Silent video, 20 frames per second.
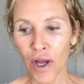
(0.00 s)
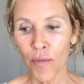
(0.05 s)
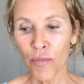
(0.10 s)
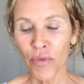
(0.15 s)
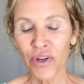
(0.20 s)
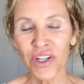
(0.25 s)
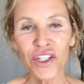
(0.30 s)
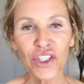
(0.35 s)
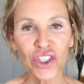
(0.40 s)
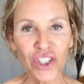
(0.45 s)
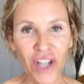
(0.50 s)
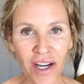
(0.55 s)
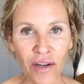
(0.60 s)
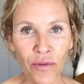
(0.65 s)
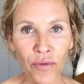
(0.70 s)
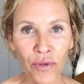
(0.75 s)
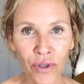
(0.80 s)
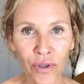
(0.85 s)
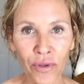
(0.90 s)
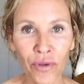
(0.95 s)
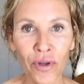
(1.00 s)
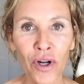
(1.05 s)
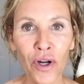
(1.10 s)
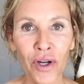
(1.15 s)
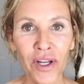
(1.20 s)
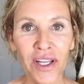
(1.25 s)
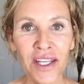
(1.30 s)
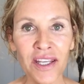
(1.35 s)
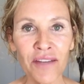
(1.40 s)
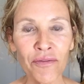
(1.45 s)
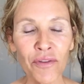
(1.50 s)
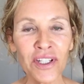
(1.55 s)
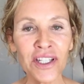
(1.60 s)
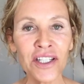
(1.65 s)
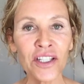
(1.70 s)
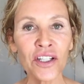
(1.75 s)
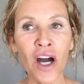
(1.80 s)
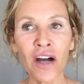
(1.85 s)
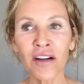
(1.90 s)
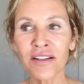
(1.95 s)
But in general, even
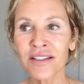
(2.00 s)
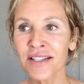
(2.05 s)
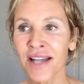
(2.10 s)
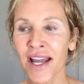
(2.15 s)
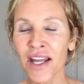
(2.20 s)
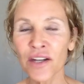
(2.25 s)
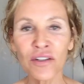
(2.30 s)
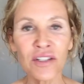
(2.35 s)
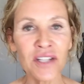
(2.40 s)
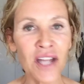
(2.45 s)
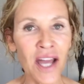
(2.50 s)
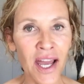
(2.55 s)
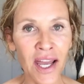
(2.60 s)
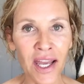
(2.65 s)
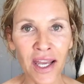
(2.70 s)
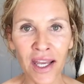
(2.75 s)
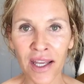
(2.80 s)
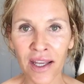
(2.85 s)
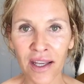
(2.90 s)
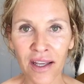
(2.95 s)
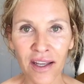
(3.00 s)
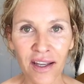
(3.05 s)
in our day-to-day